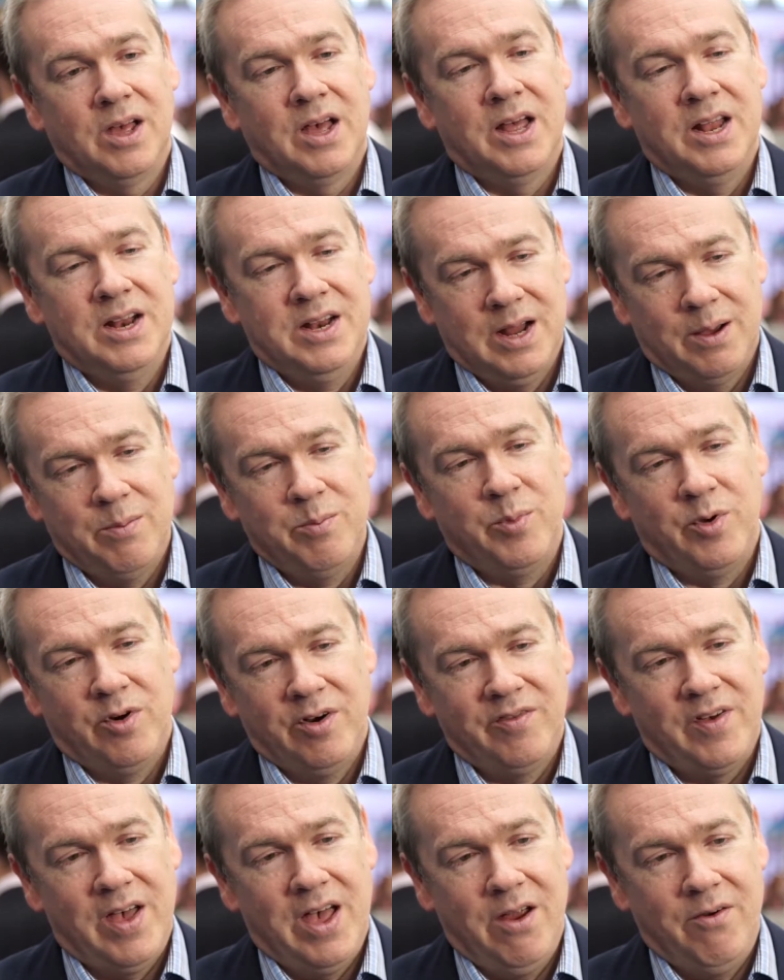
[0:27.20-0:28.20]
a number
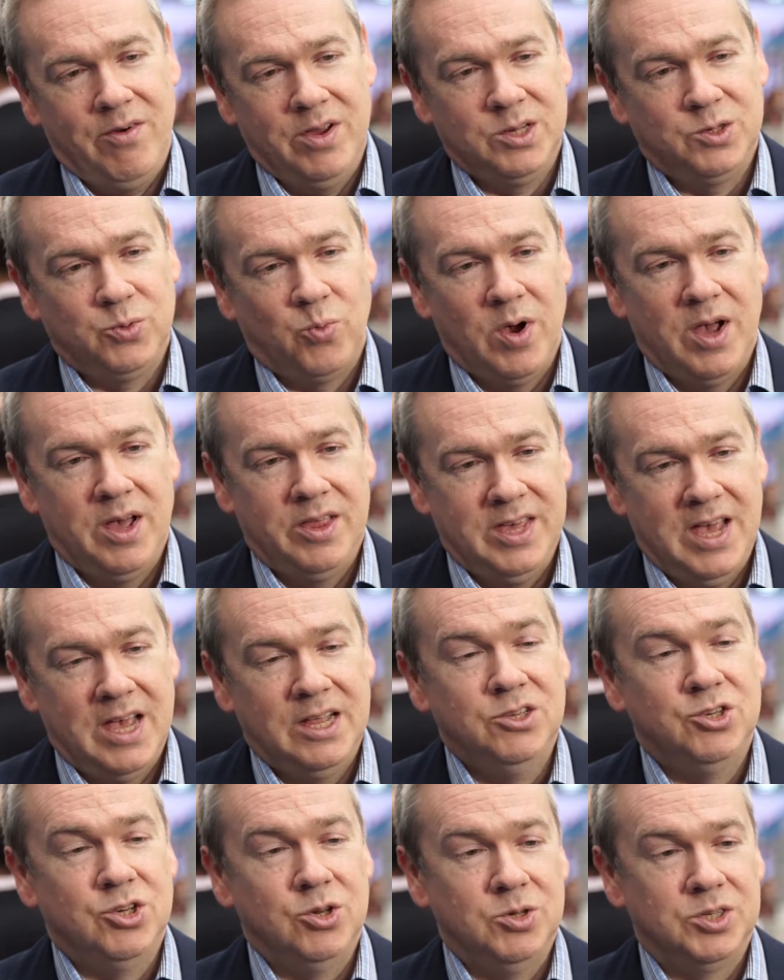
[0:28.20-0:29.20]
of areas where the
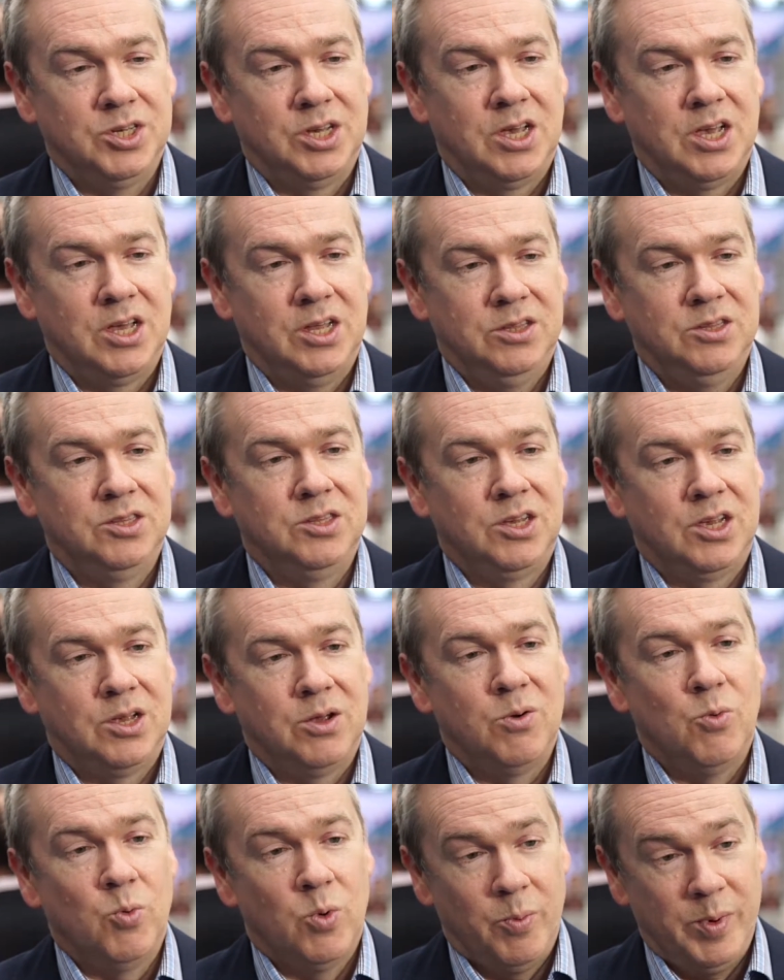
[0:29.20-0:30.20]
end user can
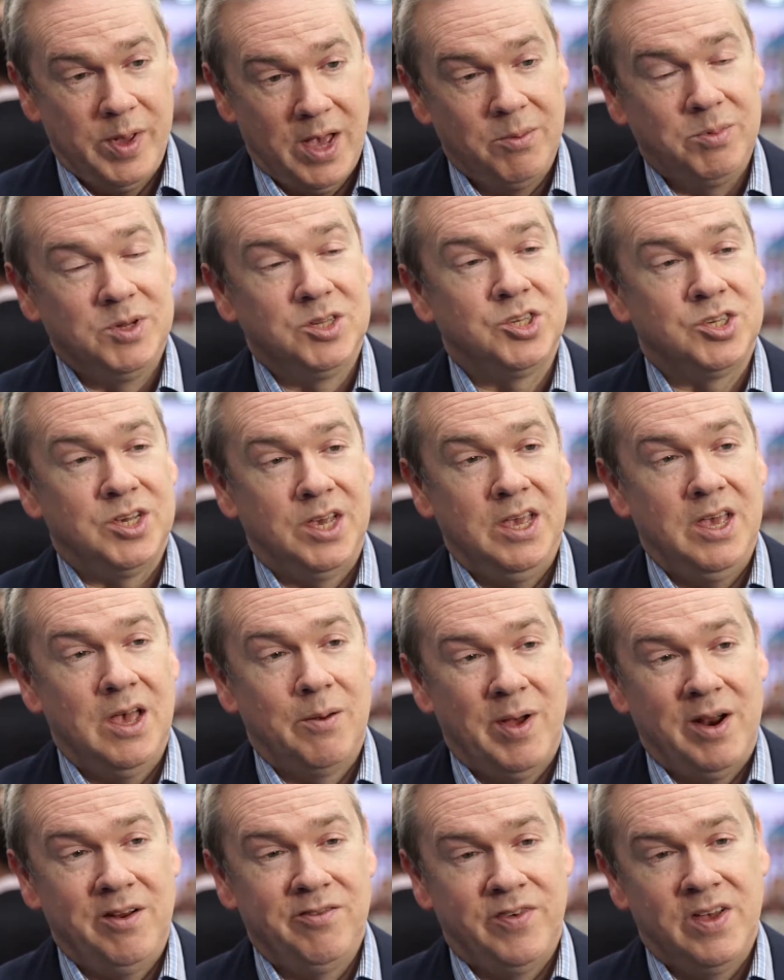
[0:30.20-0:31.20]
will be able to see a
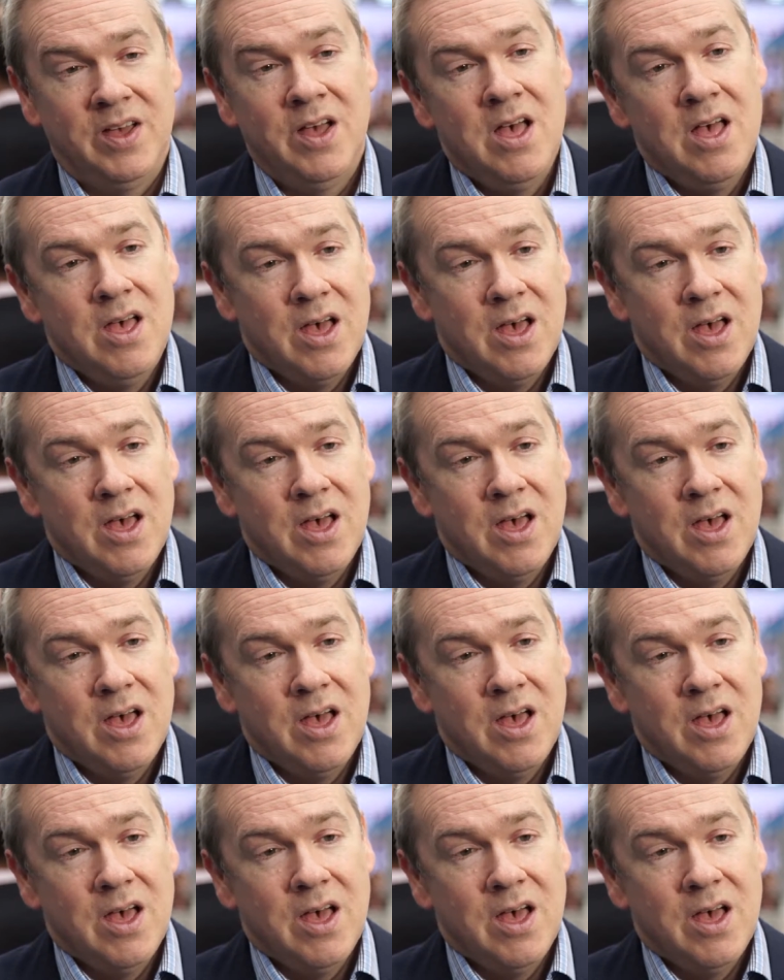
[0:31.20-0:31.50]
benefit.